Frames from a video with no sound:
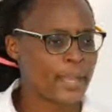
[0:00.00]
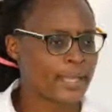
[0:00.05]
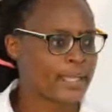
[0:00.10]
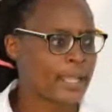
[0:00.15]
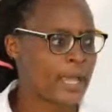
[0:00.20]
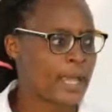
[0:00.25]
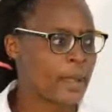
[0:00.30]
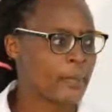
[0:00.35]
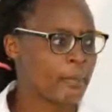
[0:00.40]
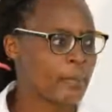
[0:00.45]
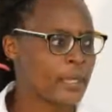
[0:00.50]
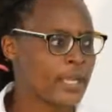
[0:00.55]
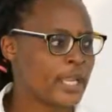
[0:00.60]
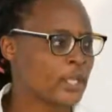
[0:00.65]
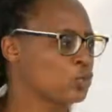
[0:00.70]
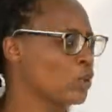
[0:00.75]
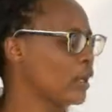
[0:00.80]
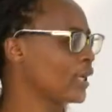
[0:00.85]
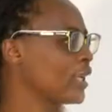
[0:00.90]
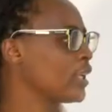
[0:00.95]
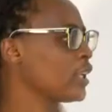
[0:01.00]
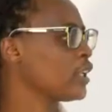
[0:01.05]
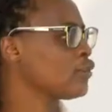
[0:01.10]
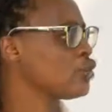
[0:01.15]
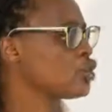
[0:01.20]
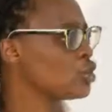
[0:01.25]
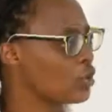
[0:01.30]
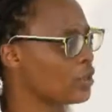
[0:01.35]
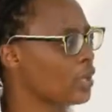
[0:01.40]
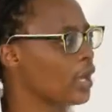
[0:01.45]
But networking
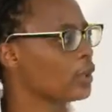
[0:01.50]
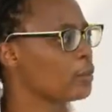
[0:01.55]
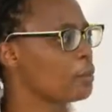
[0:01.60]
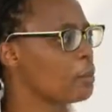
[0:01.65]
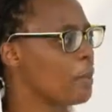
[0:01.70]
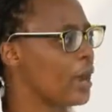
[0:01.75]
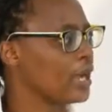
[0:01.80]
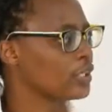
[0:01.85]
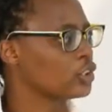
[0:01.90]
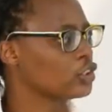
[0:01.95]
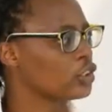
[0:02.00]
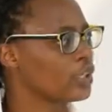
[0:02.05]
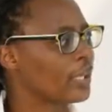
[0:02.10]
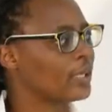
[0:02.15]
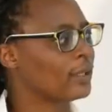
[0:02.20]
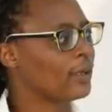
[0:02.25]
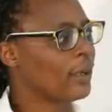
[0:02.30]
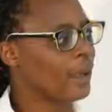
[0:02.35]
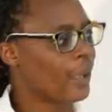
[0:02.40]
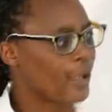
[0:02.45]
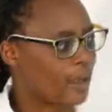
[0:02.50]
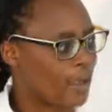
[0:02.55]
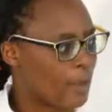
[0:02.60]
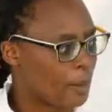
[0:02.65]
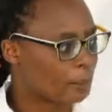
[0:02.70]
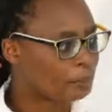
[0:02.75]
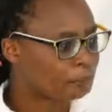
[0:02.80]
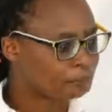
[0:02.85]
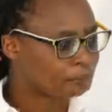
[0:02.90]
gives you that much, that leg up.